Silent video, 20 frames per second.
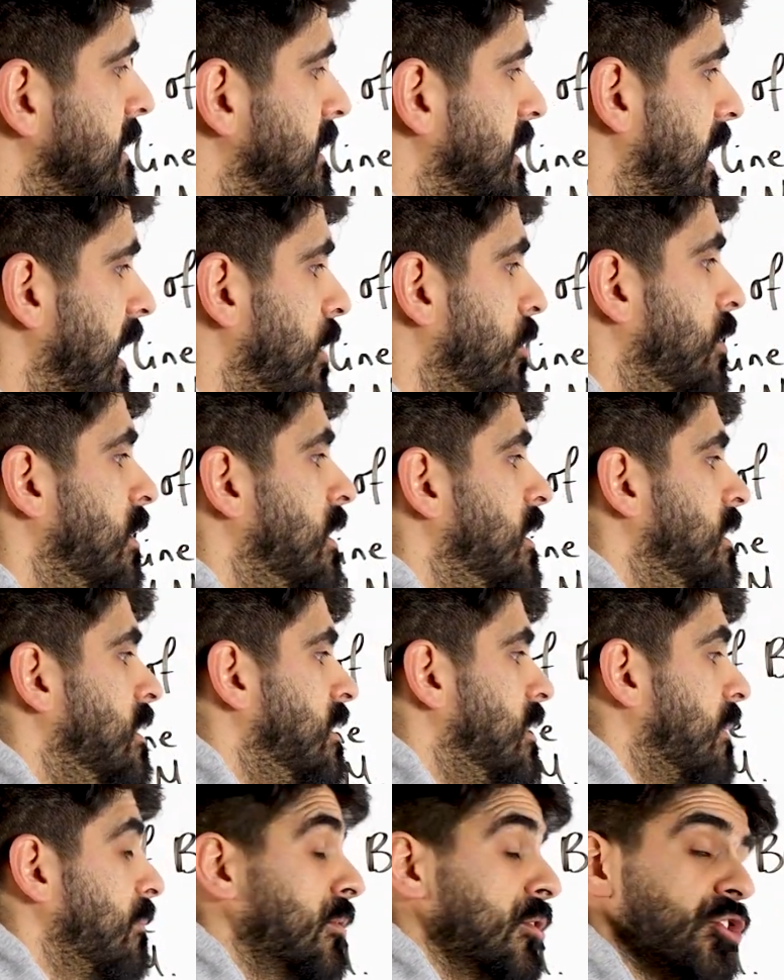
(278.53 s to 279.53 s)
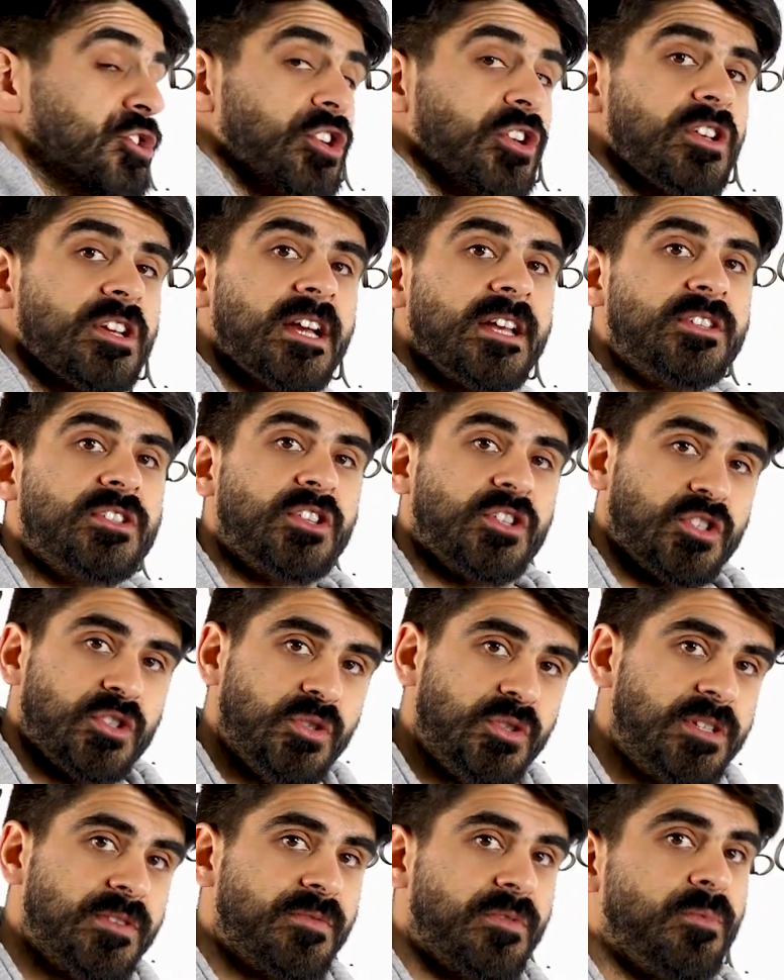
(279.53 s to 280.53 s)
Now, I'm going to show you guys the
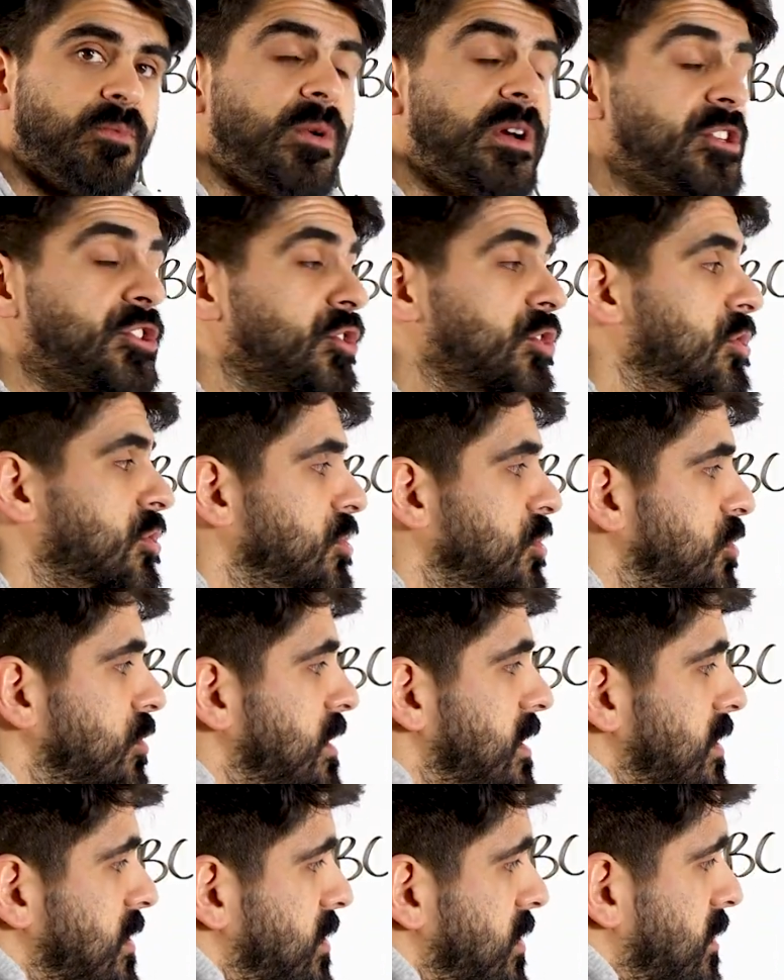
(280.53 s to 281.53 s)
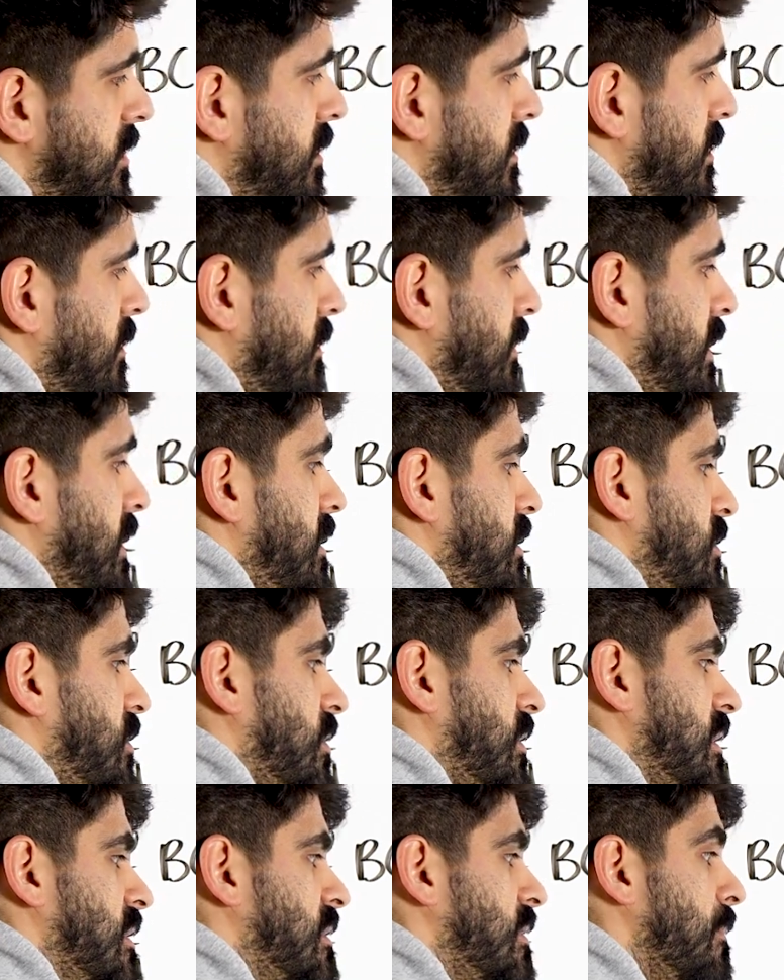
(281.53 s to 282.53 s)
two different ways you could do this. All right? So
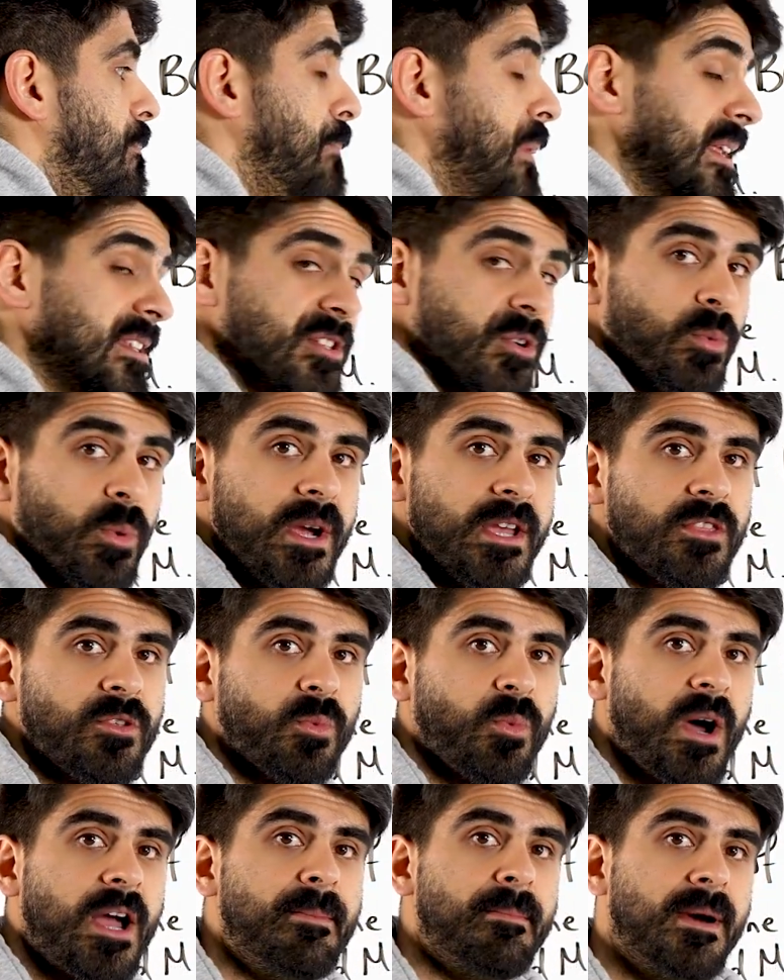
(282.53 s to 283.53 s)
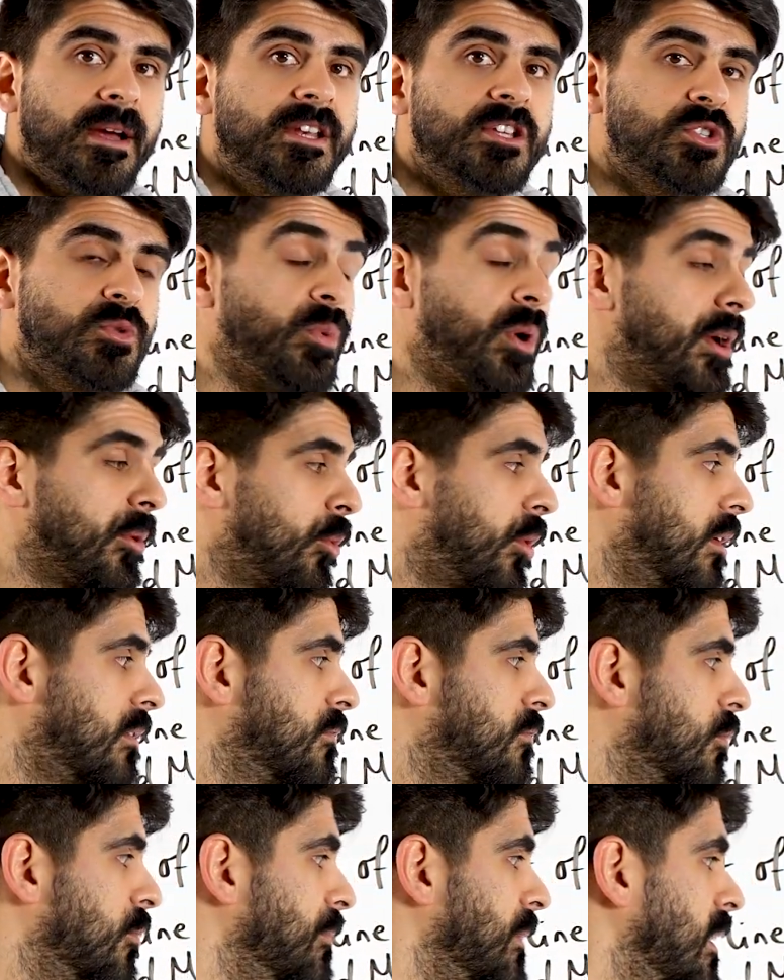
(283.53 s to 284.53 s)
there's the better way, the y minus y1
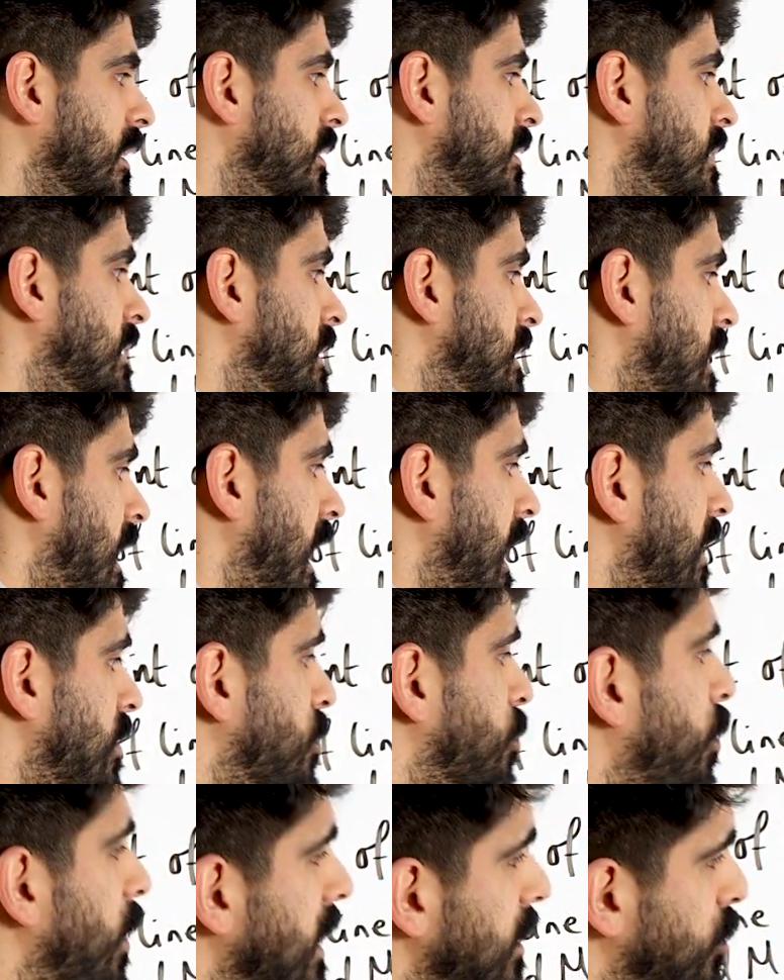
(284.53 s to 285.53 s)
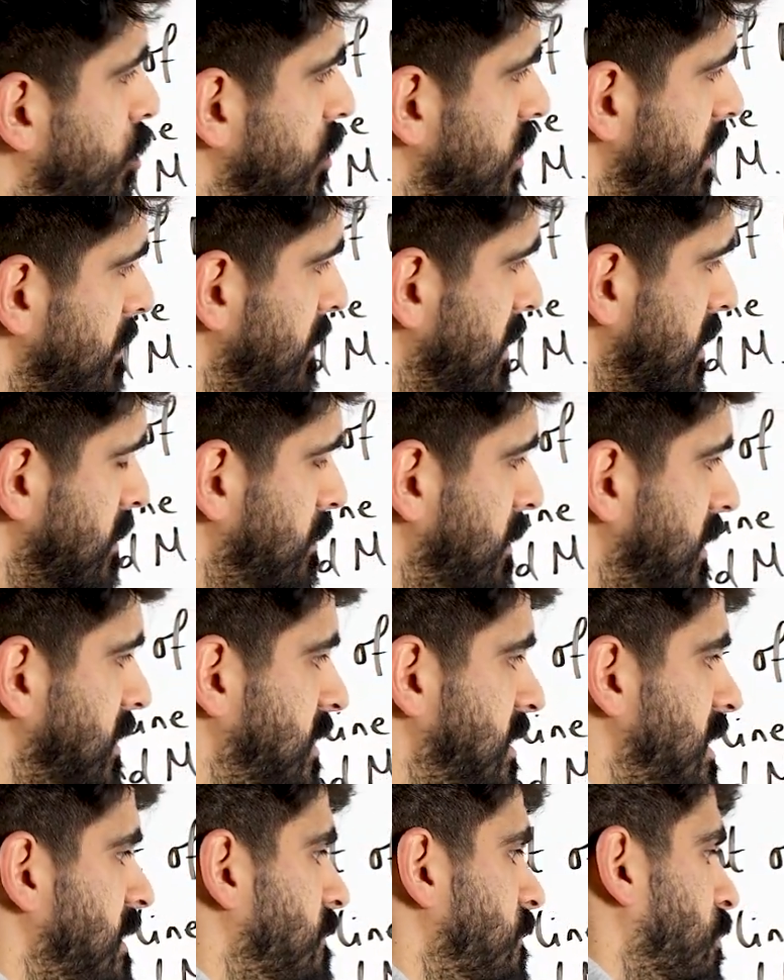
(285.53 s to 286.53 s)
formula, and the y equals mx plus
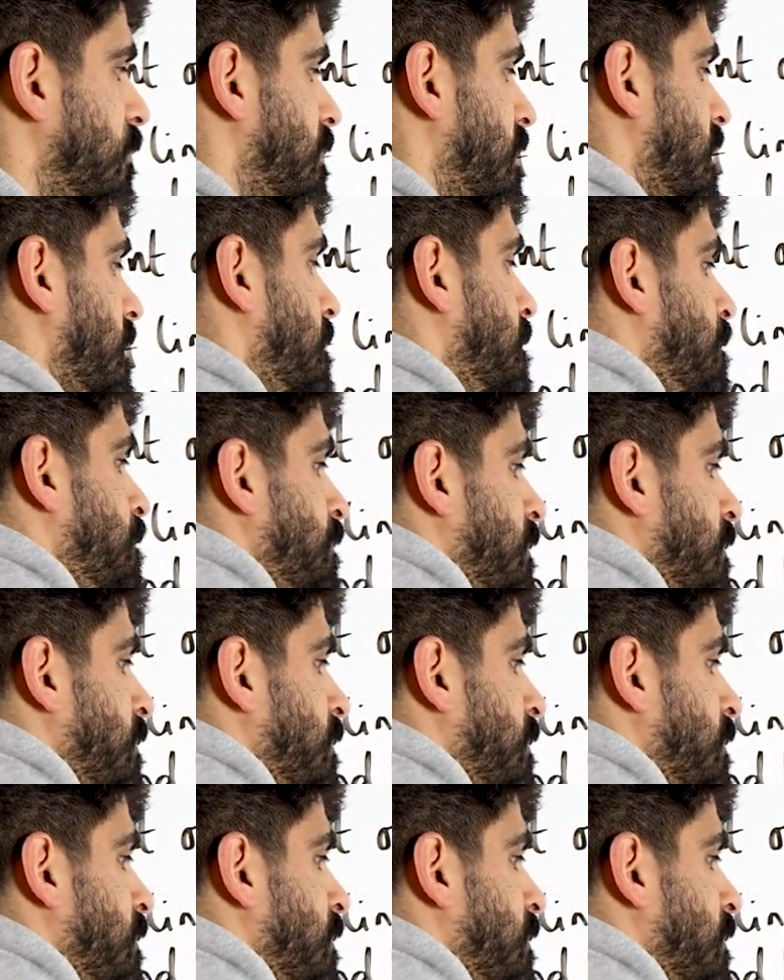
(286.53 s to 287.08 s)
c formula.